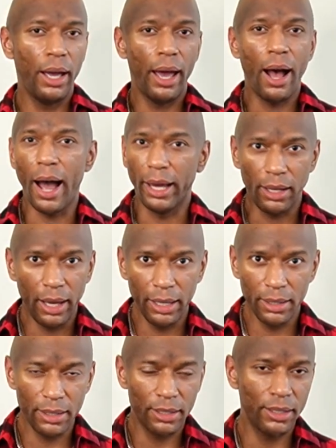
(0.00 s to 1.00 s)

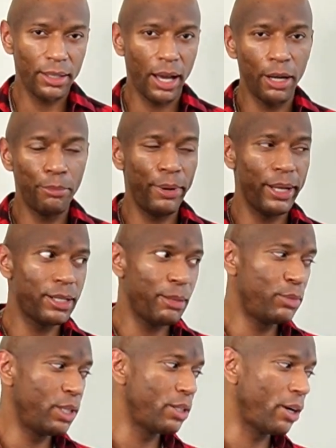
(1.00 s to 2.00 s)
highlights, just kind of breaks
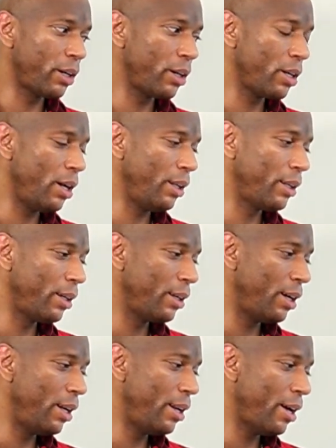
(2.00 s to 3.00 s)
up the darker
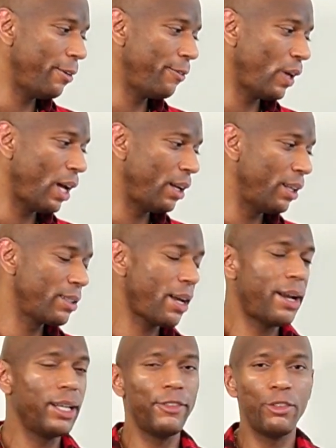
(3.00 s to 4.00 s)
color enough, and it's
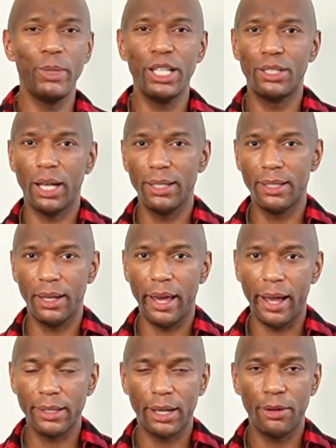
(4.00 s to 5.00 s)
kind of giving me Jason X.